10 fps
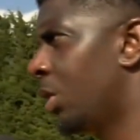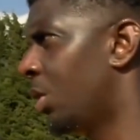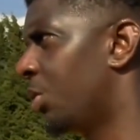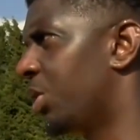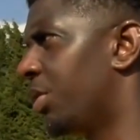
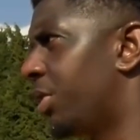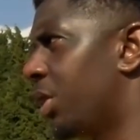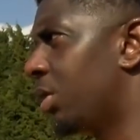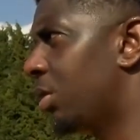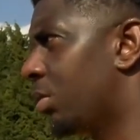obviously the
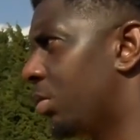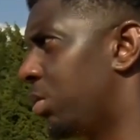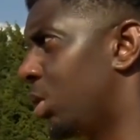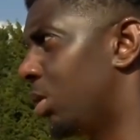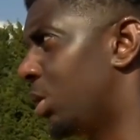first,
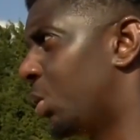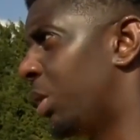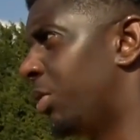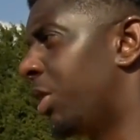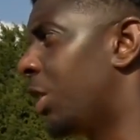
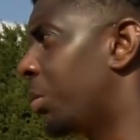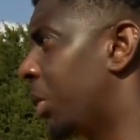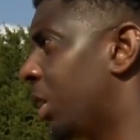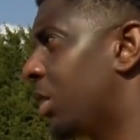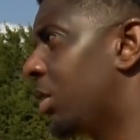25
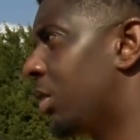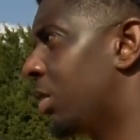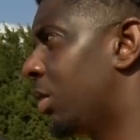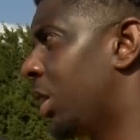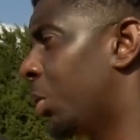
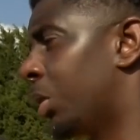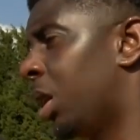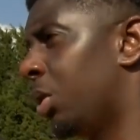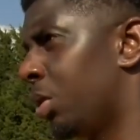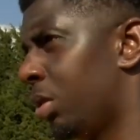minutes, they were
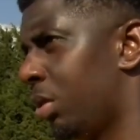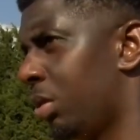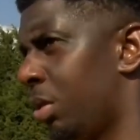dangerous.